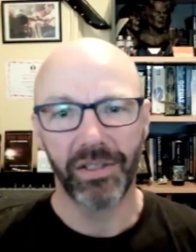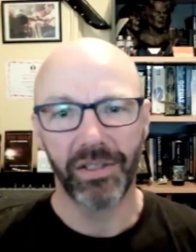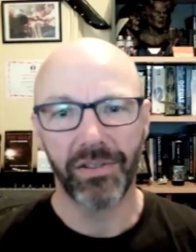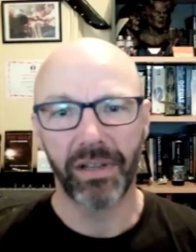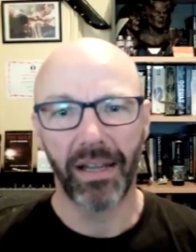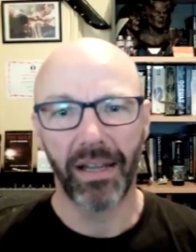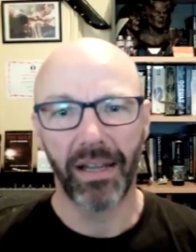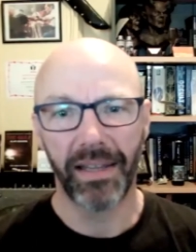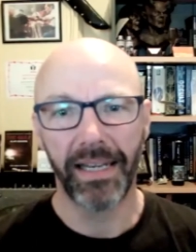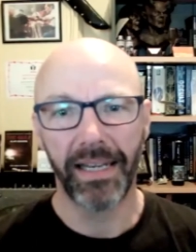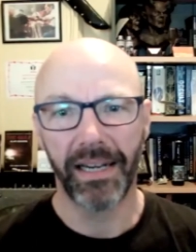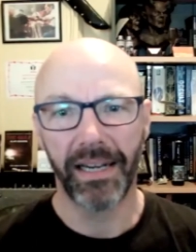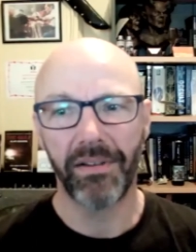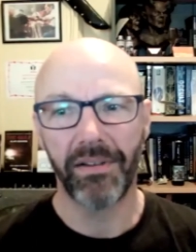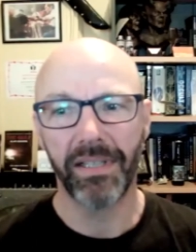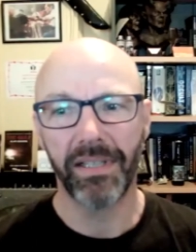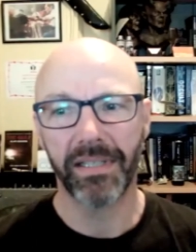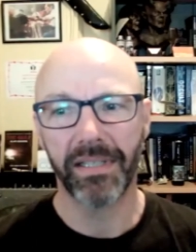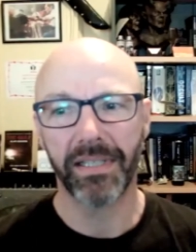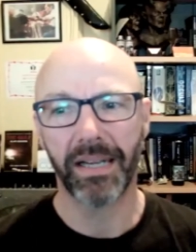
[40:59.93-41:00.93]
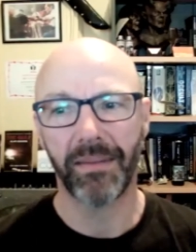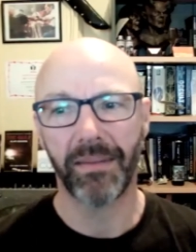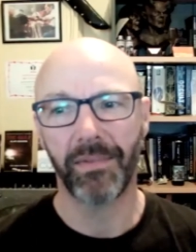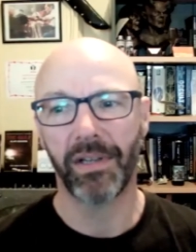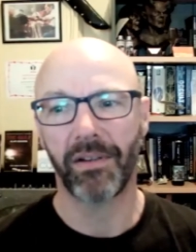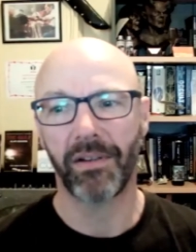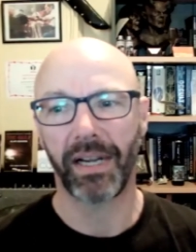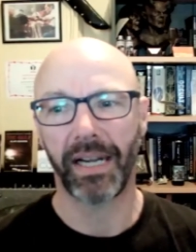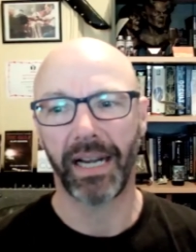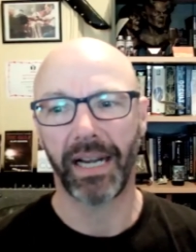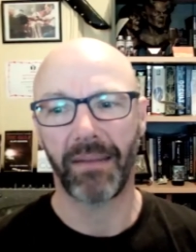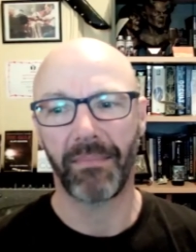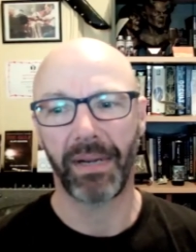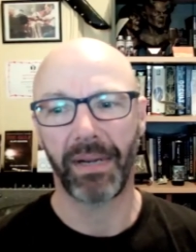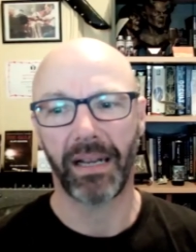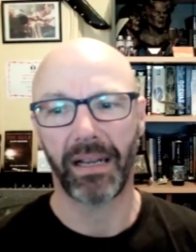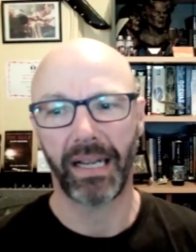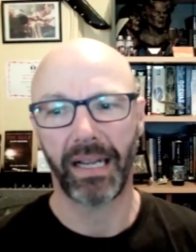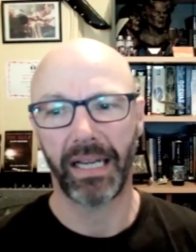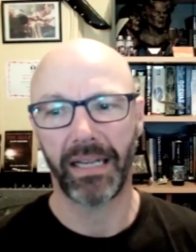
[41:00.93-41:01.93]
I think there is to some degree. I
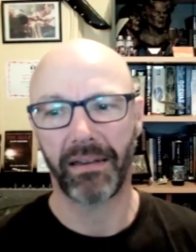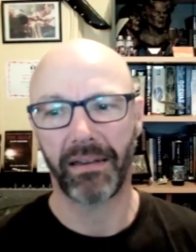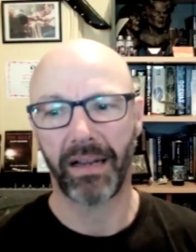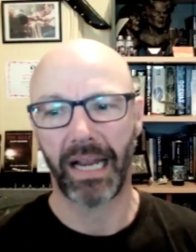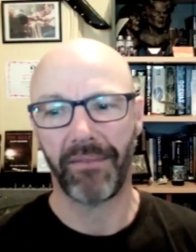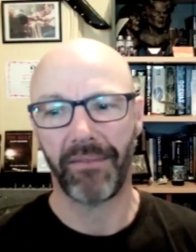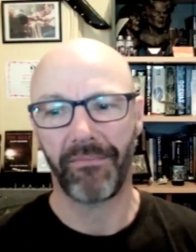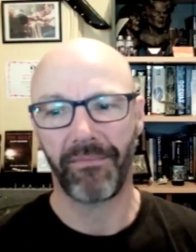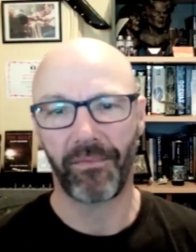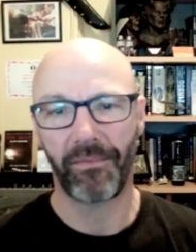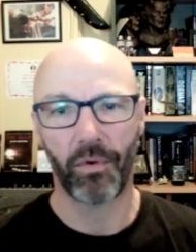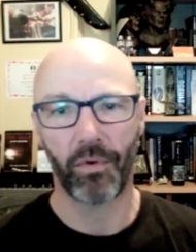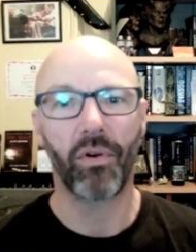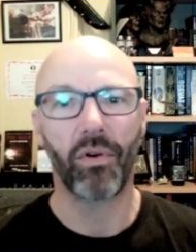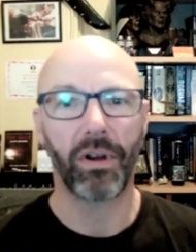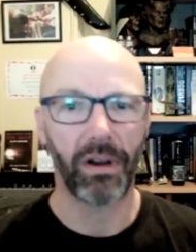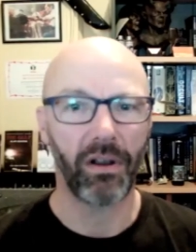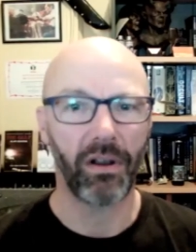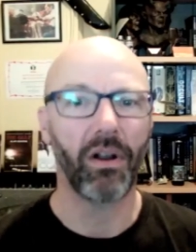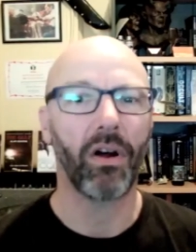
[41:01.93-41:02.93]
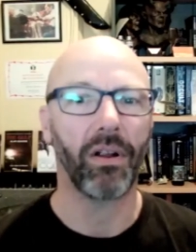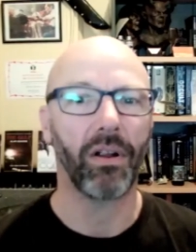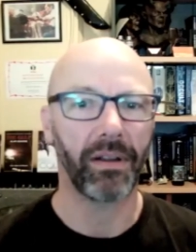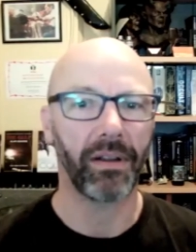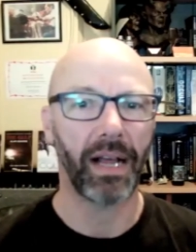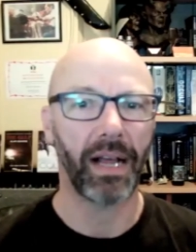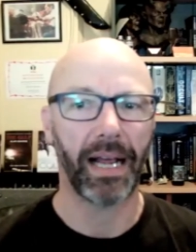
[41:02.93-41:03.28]
mean, I fought a lot,